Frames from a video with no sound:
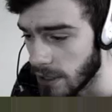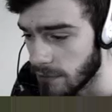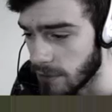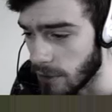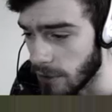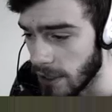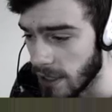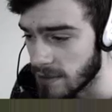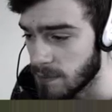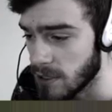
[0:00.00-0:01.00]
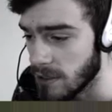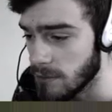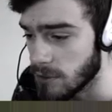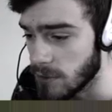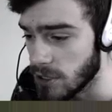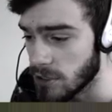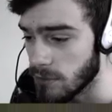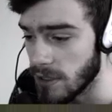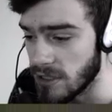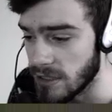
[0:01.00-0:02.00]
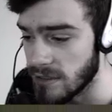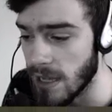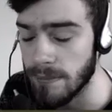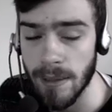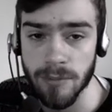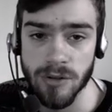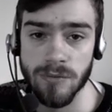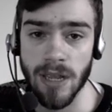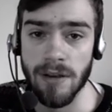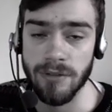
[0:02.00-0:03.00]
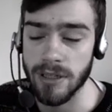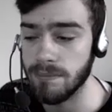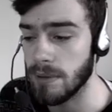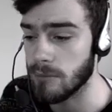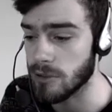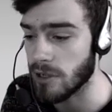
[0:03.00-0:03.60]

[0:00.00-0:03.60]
of annoying, especially with the witch, so I just zap them so we have a little bit more